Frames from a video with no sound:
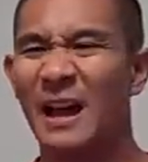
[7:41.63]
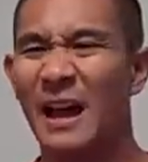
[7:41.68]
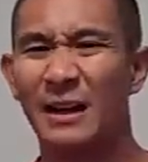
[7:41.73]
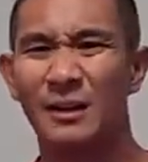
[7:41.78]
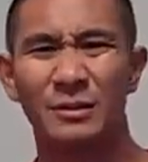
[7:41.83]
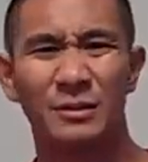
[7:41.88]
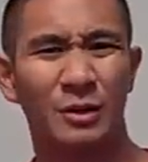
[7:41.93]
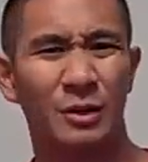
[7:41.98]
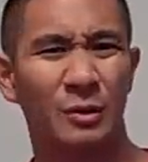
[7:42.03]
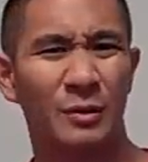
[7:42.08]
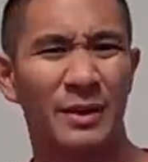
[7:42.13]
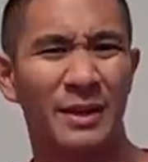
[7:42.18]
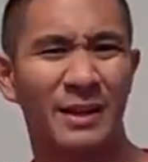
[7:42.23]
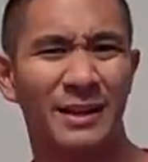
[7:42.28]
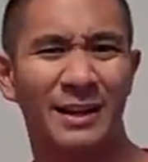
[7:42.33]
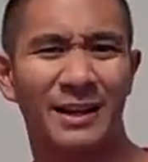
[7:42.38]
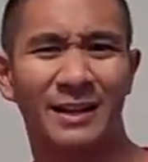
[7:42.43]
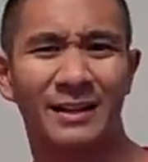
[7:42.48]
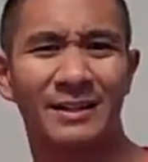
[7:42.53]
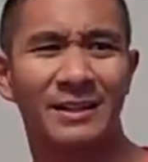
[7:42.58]
I don't know,
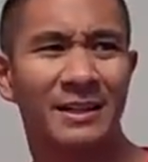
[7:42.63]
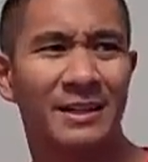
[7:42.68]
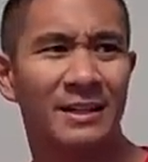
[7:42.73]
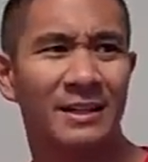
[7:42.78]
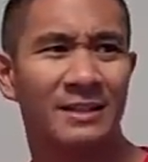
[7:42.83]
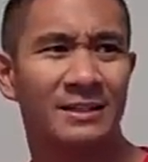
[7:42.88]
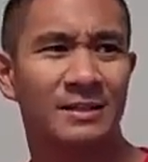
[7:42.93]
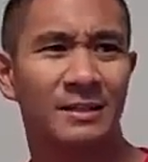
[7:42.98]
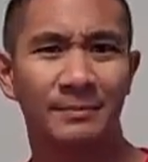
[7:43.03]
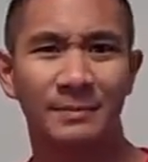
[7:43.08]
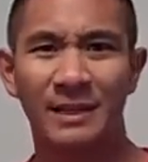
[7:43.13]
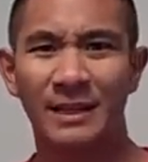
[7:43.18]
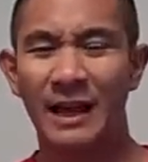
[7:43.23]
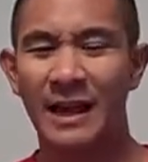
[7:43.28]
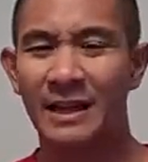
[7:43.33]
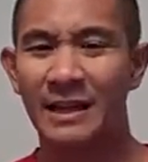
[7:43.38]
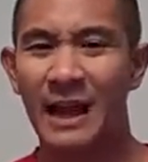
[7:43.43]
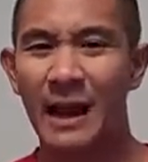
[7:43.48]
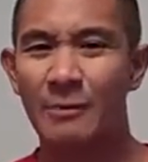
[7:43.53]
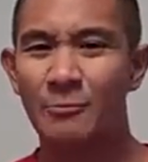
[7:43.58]
in on something
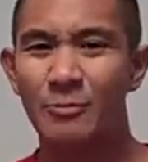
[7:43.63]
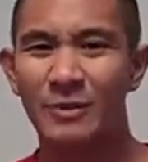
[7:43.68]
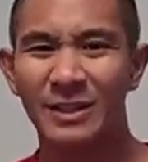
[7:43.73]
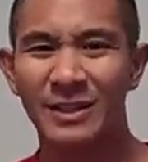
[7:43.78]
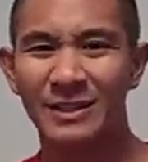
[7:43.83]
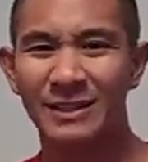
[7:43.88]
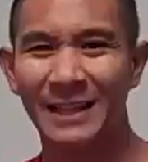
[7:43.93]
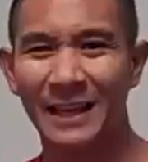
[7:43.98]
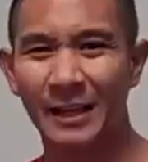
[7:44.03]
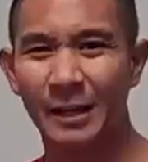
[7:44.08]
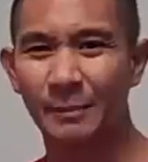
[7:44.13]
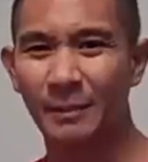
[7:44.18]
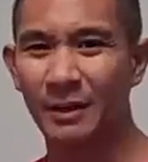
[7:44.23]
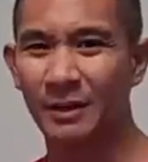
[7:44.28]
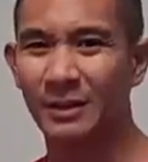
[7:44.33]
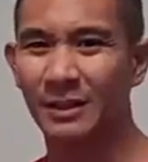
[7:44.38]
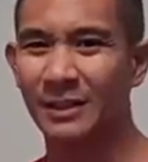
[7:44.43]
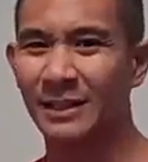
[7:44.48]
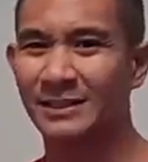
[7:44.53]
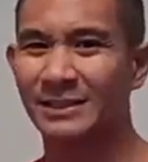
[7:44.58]
I, I really like
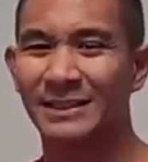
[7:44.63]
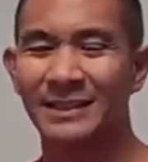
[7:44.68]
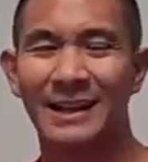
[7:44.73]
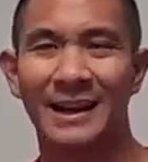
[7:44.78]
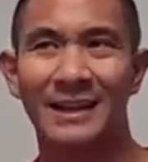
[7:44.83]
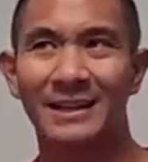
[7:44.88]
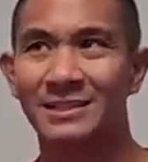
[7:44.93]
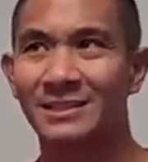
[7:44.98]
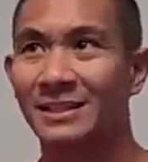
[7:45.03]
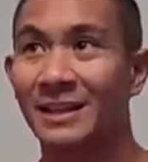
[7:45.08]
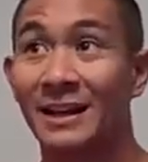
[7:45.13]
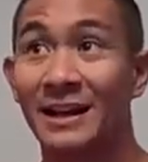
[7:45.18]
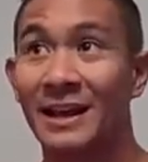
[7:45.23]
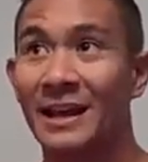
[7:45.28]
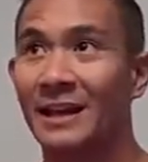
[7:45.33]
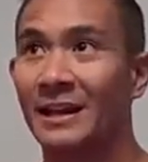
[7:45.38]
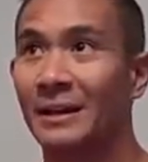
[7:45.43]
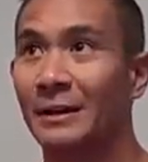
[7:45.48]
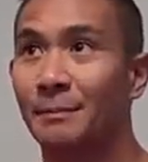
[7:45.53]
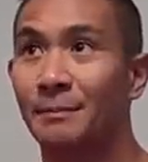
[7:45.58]
about collecting. And I just kind
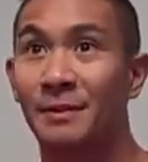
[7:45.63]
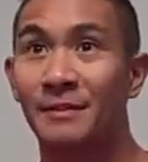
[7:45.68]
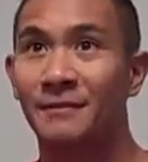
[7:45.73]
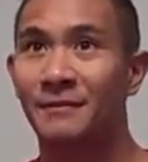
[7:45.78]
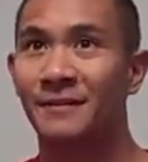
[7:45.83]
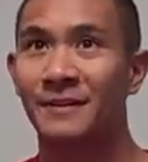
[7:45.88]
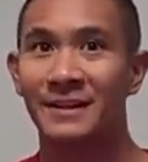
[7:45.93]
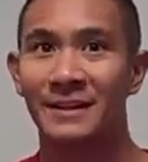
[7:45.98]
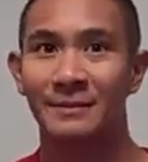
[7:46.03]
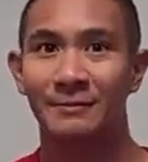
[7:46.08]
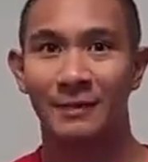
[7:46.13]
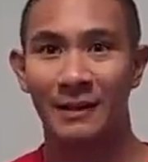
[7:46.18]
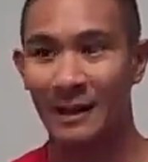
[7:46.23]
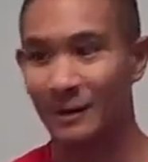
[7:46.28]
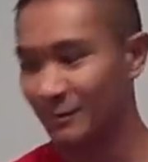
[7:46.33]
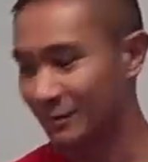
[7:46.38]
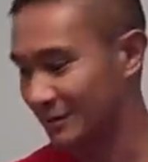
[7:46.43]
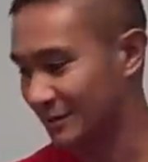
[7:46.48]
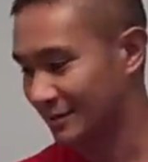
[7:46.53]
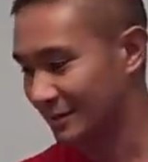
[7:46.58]
of had an epiphany when
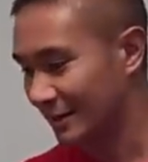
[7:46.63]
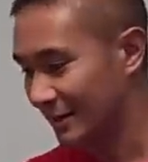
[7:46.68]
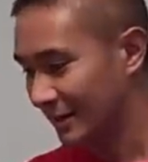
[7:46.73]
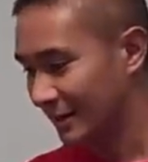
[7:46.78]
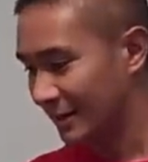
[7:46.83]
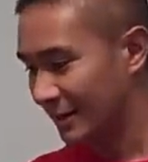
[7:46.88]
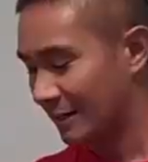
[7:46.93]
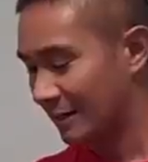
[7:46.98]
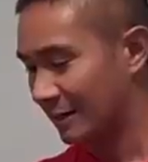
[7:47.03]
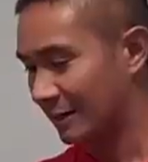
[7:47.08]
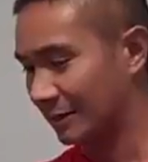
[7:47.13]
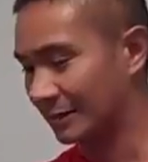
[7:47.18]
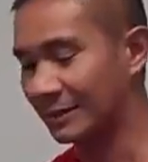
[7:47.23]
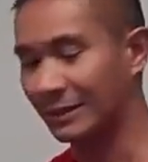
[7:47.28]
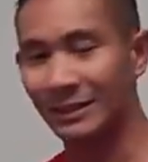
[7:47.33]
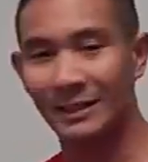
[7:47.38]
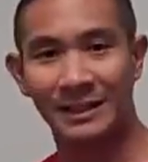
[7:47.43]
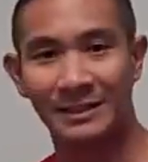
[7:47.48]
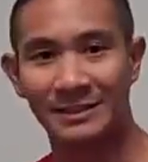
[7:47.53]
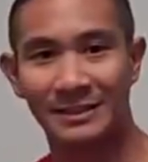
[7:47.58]
I was
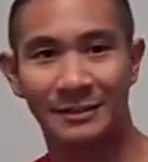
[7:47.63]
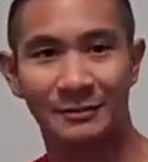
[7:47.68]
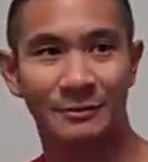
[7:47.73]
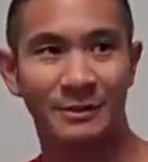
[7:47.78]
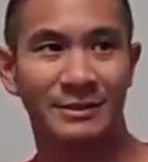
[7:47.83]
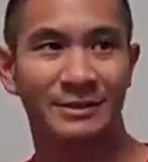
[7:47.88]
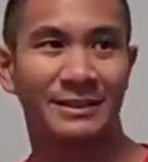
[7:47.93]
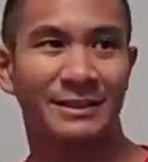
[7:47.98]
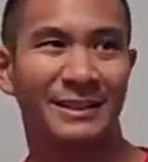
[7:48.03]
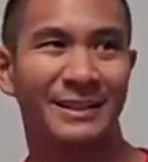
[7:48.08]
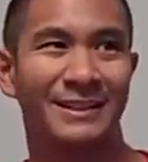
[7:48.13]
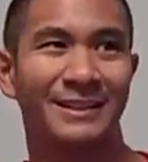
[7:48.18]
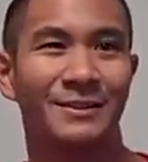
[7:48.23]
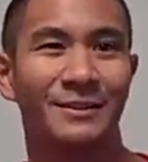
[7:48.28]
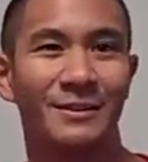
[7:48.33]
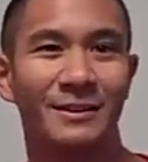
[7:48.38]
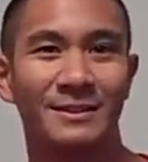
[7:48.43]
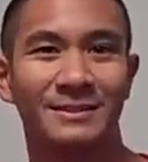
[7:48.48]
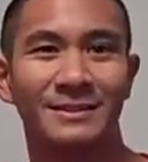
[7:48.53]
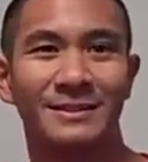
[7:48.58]
collecting recently. You
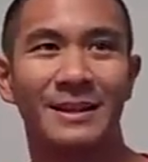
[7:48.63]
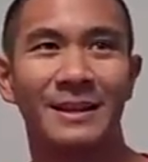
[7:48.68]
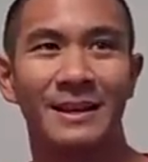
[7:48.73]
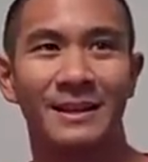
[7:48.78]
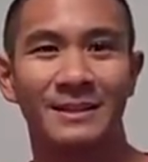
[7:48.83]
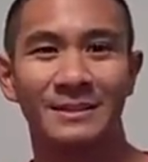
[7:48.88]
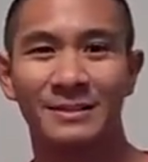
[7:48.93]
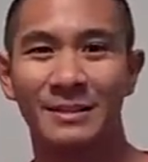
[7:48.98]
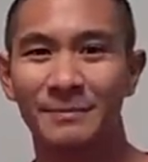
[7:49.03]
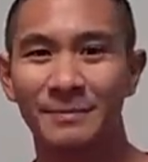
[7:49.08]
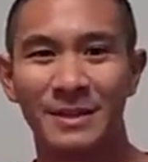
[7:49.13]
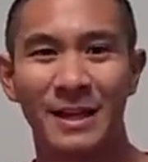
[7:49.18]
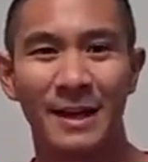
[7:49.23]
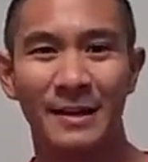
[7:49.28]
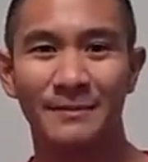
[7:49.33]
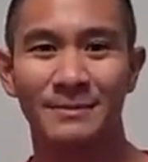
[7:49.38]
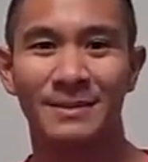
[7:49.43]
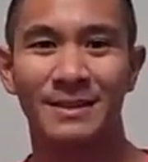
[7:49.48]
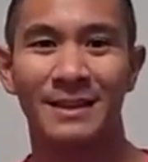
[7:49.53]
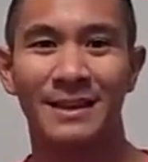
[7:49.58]
know, it's,
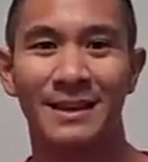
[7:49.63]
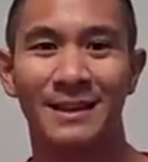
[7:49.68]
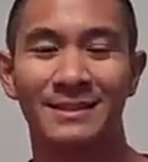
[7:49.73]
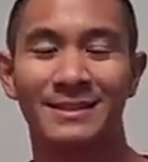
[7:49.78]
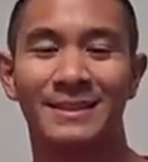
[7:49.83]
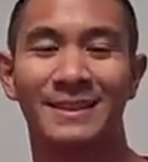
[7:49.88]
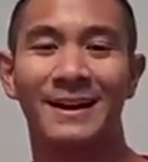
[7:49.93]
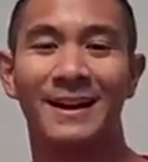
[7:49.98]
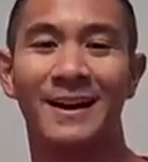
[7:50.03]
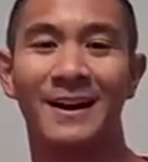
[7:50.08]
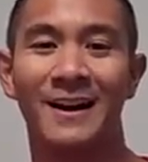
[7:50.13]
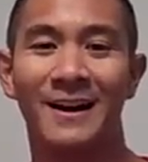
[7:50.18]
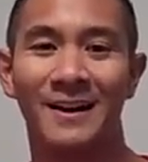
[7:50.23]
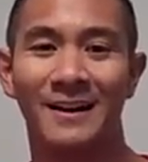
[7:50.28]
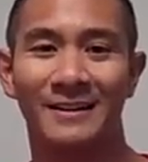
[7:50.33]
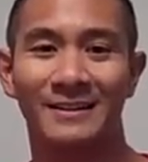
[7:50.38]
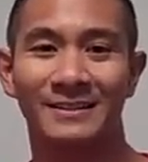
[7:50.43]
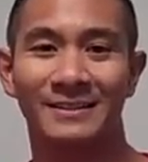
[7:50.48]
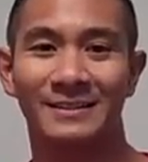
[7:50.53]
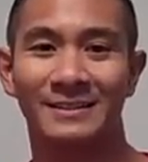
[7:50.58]
sometimes it's the
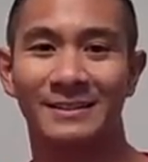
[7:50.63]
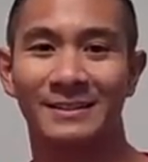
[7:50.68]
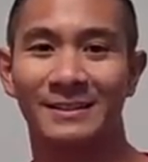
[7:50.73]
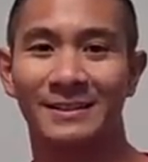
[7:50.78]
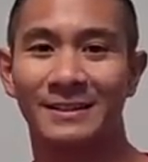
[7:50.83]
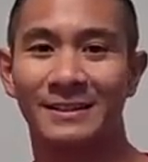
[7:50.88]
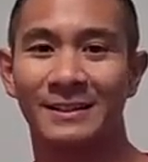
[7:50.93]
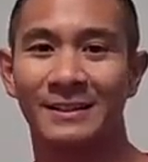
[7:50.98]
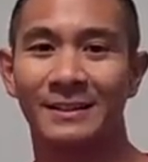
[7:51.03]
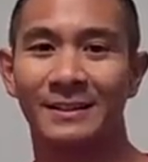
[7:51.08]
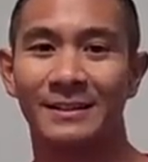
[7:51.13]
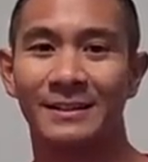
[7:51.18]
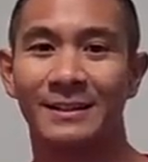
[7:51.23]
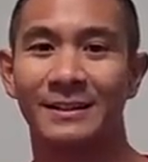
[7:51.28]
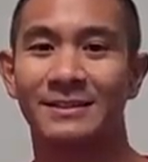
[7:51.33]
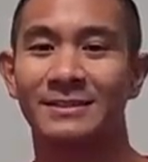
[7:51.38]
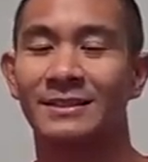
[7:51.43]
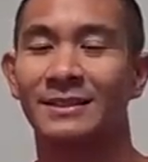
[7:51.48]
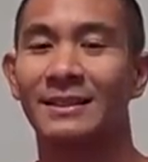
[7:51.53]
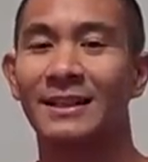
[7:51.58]
hunt
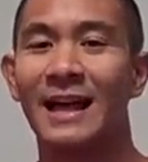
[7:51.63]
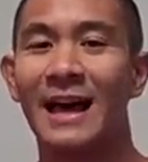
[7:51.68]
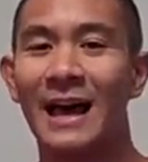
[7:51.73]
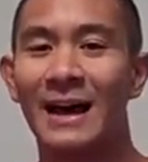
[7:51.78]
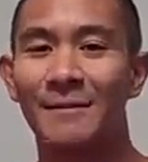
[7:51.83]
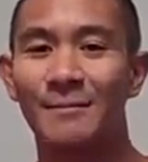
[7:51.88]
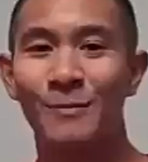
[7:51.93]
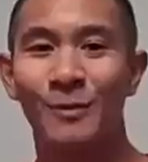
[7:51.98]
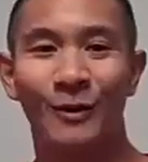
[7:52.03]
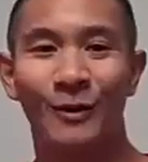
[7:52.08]
that's a lot